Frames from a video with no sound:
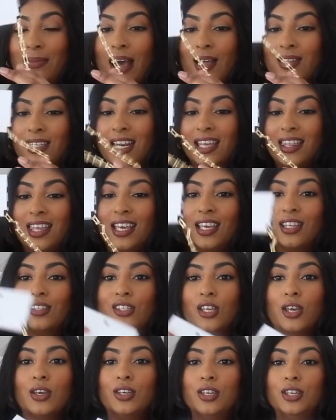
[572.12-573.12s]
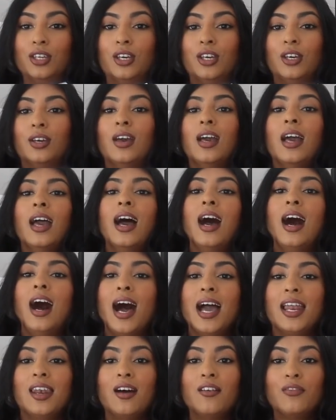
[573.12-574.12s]
pounds. I think it's so cute.
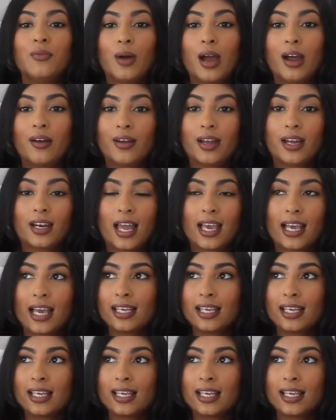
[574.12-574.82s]
I love wearing, like,